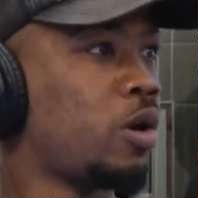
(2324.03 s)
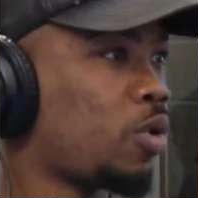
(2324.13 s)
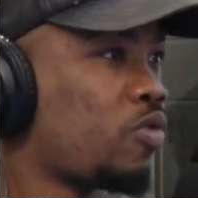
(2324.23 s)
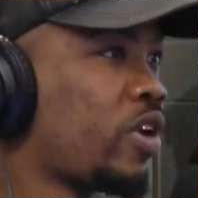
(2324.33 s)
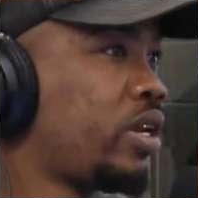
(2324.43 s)

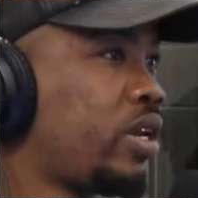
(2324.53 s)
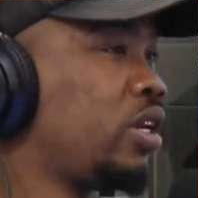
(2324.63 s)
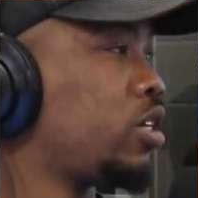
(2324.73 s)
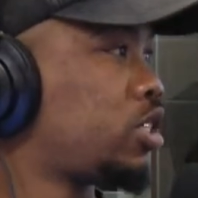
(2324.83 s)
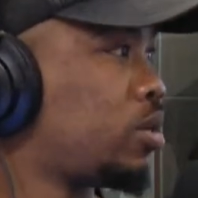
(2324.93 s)
providing
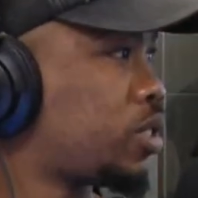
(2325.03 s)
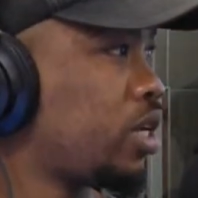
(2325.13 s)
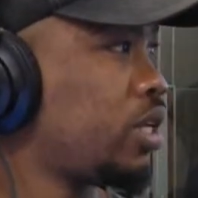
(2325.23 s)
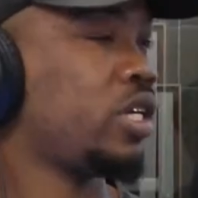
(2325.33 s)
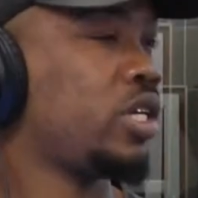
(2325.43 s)
leadership
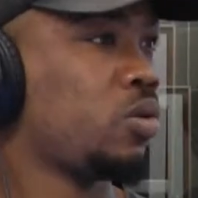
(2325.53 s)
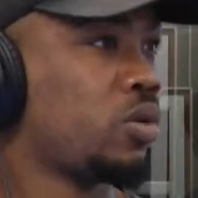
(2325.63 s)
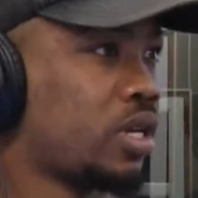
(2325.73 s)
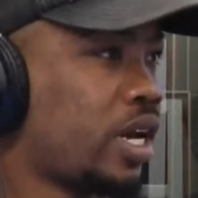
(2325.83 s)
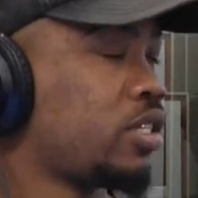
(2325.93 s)
skills into the
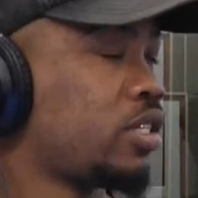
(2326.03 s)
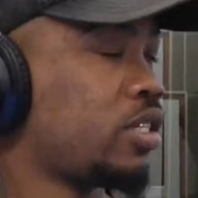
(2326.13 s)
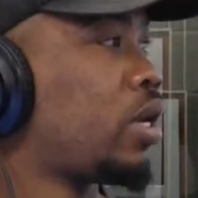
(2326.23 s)
guys as well.